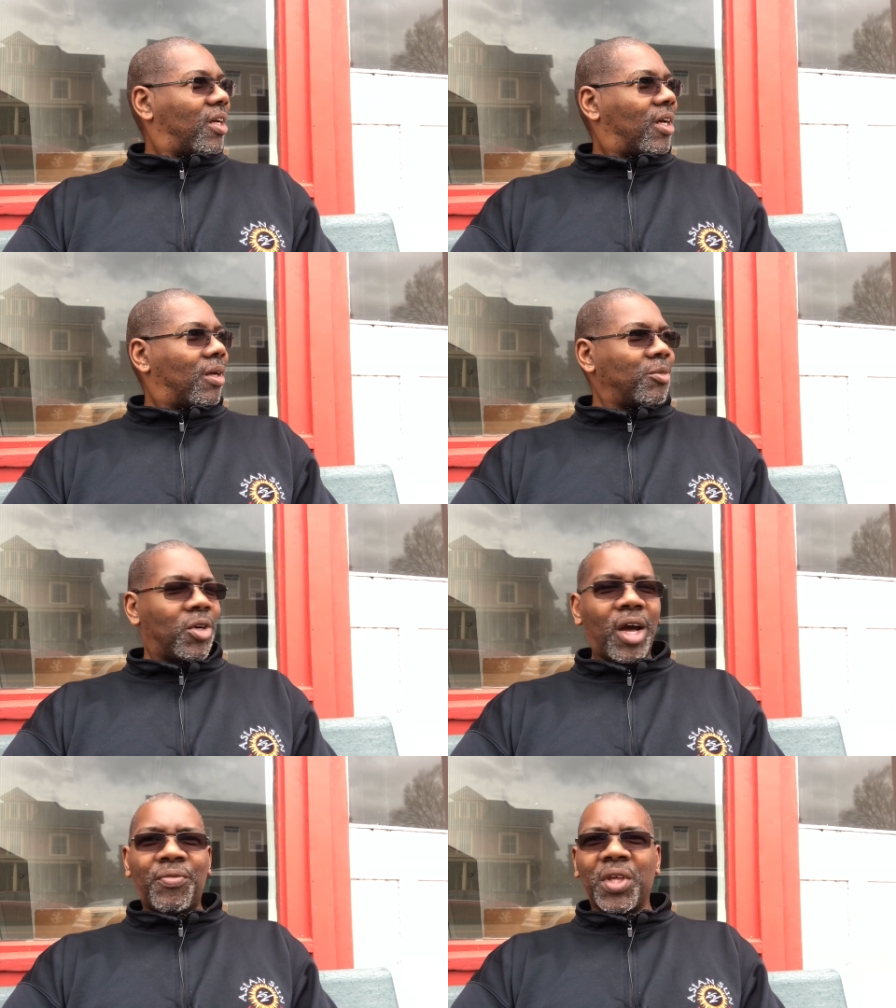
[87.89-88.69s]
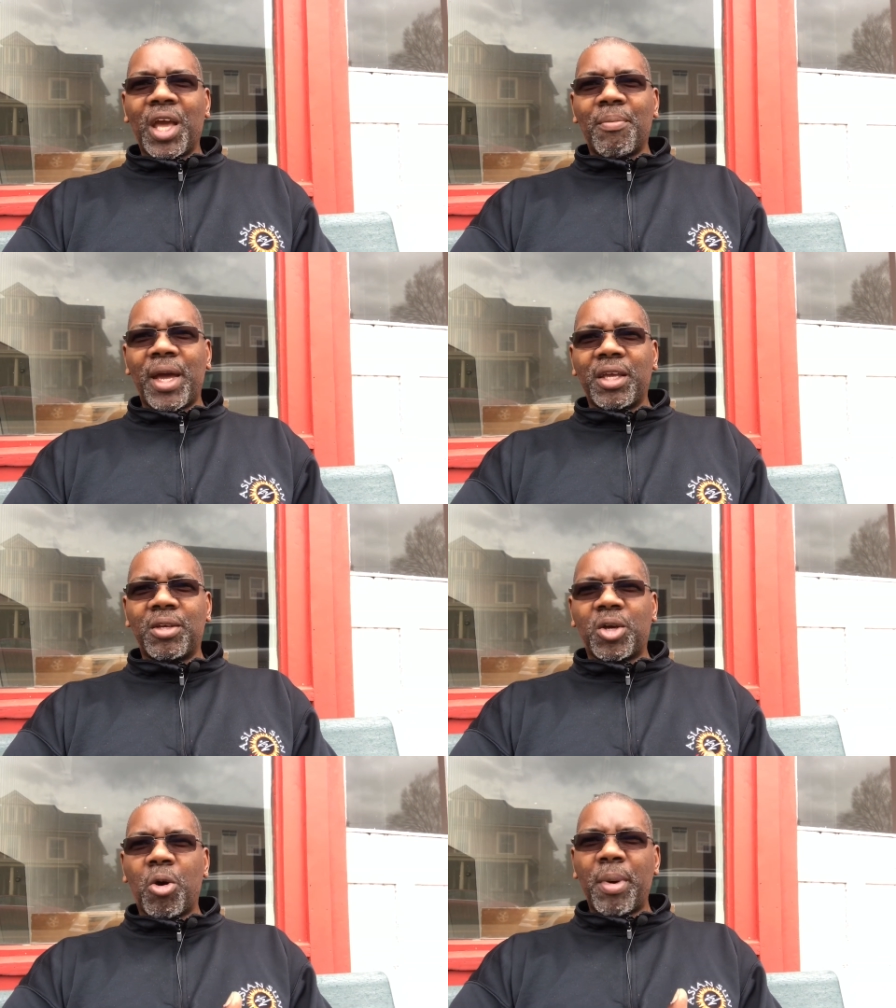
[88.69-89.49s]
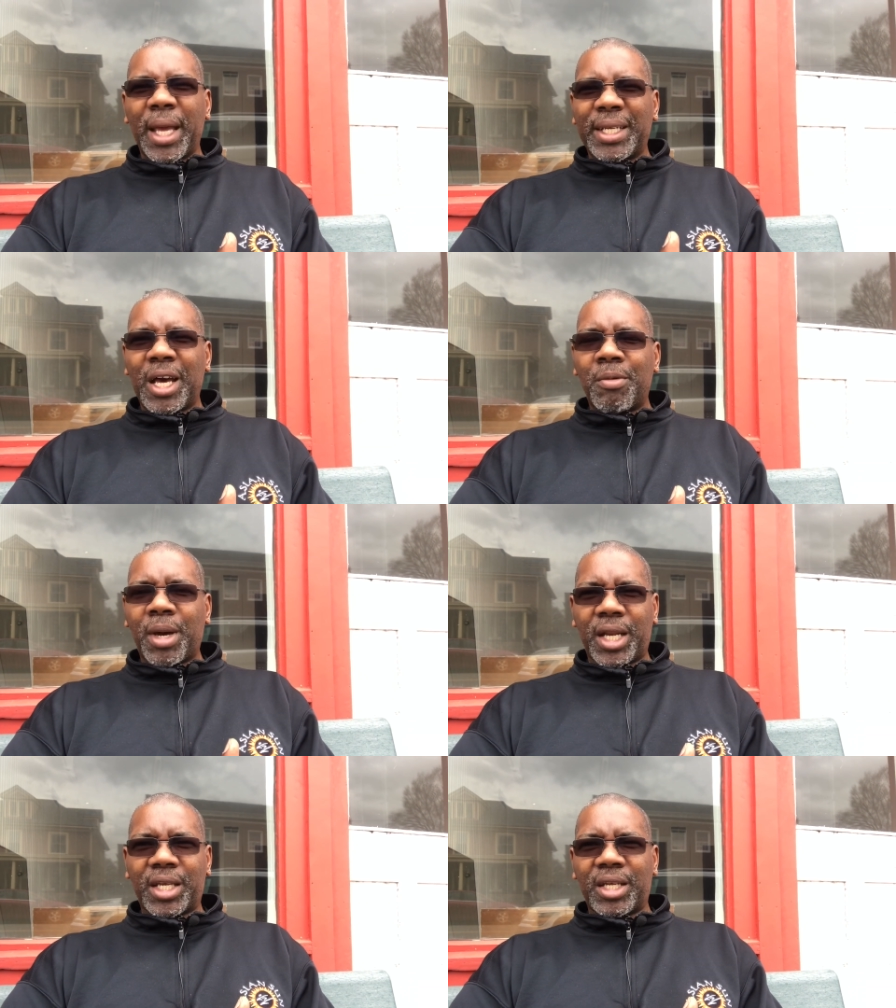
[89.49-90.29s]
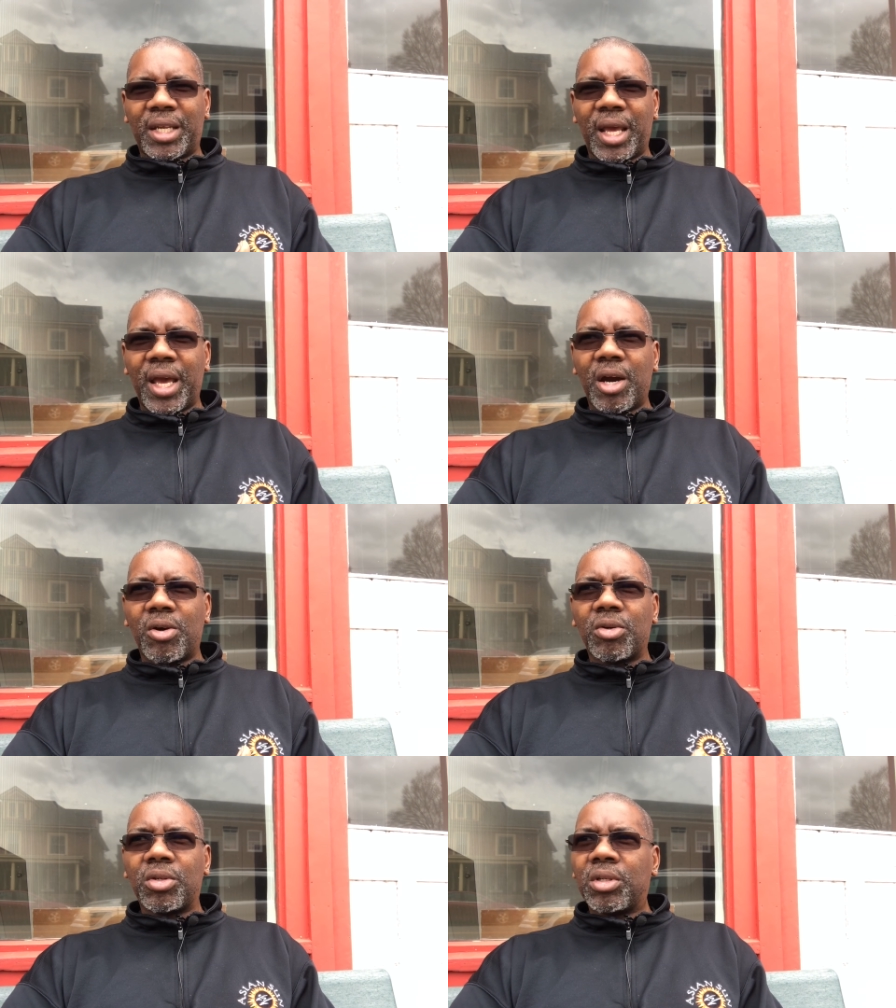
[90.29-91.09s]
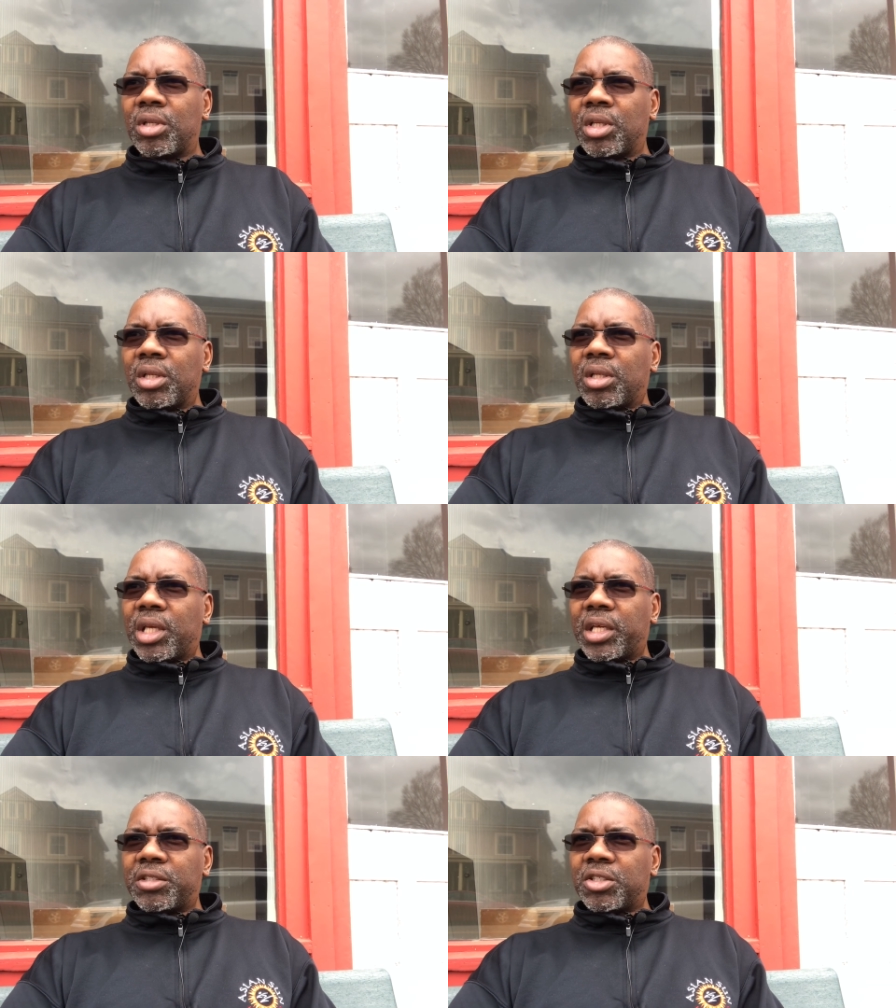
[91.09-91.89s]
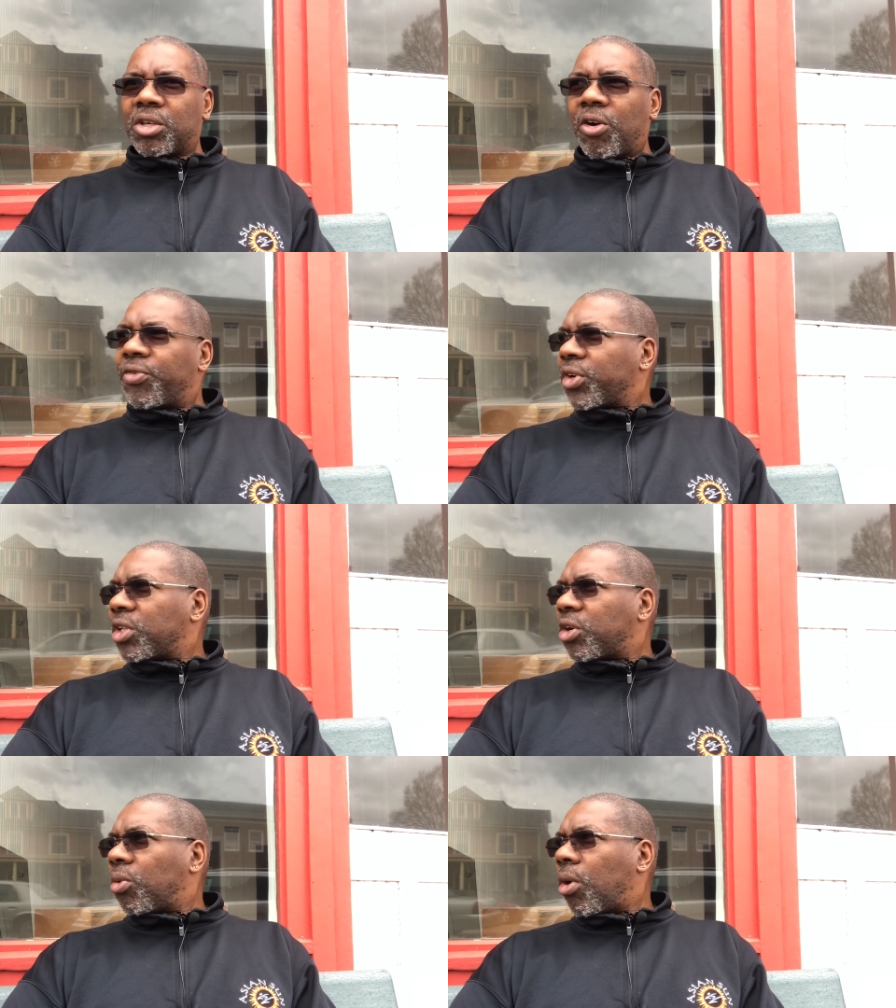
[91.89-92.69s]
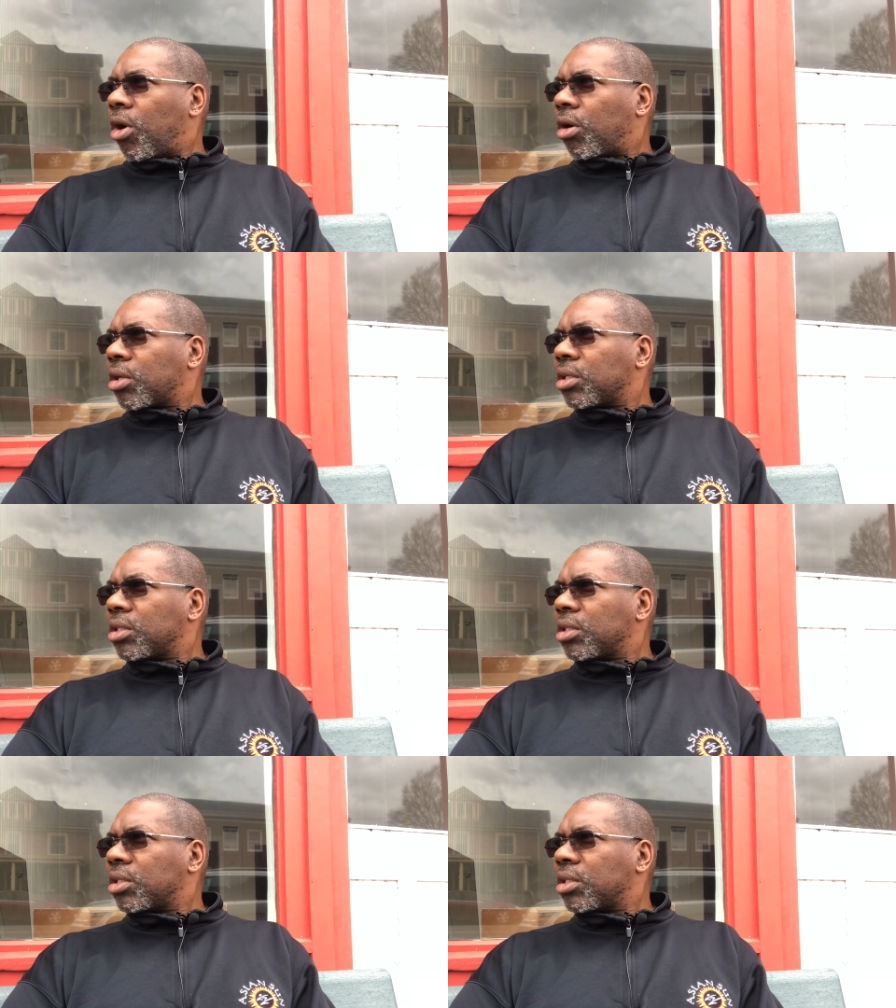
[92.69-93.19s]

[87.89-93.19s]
Um, you know, I think I might go back down by the canal and just go for a little walk.